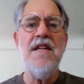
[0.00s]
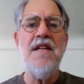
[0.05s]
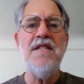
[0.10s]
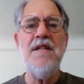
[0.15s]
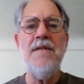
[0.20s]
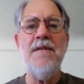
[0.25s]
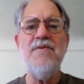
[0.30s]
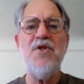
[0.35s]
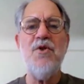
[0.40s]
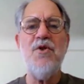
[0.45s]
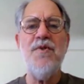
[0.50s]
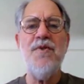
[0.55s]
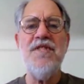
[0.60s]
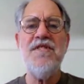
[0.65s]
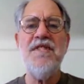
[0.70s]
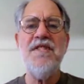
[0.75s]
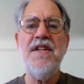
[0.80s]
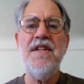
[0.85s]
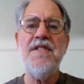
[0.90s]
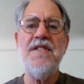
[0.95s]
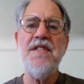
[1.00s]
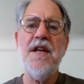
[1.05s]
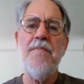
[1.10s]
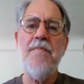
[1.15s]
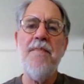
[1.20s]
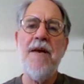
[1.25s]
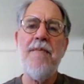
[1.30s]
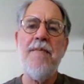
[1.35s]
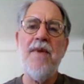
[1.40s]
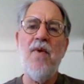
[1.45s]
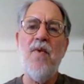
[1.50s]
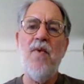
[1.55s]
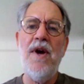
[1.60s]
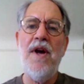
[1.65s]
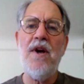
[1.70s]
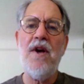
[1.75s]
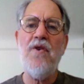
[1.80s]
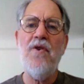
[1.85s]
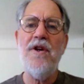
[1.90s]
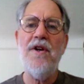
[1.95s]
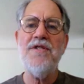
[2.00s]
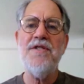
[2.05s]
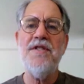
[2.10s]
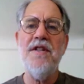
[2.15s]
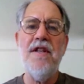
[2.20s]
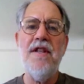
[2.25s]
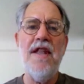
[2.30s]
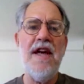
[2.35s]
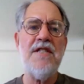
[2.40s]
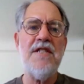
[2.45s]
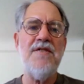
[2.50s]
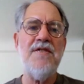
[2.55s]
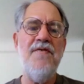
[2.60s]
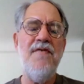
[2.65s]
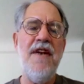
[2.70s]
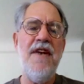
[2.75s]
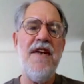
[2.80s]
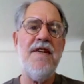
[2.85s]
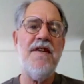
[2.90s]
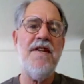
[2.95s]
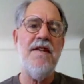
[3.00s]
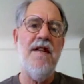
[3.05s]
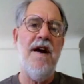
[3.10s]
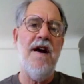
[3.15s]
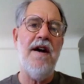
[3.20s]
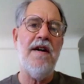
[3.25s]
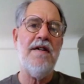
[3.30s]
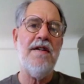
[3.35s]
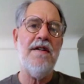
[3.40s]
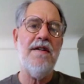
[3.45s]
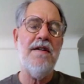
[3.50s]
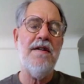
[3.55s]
seems to recede as I make my way across the last vacant lot.